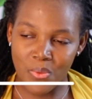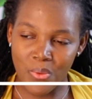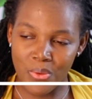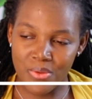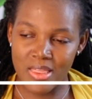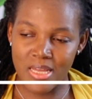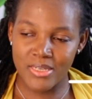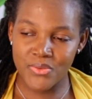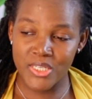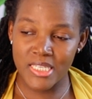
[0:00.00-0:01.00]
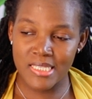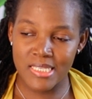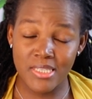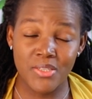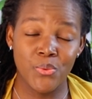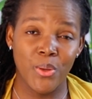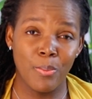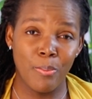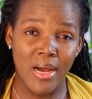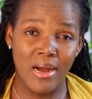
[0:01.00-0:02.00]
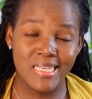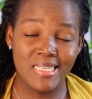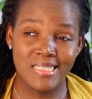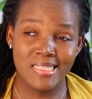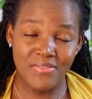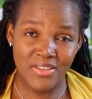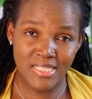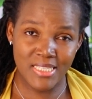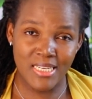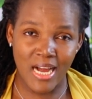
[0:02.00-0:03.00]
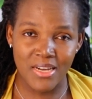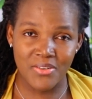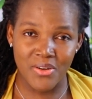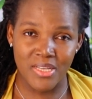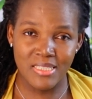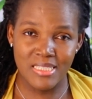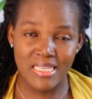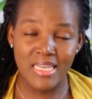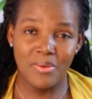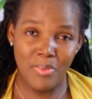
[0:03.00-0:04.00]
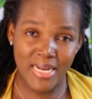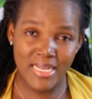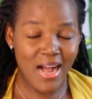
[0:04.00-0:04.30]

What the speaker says: growth that really started way back in 1700s in Mali,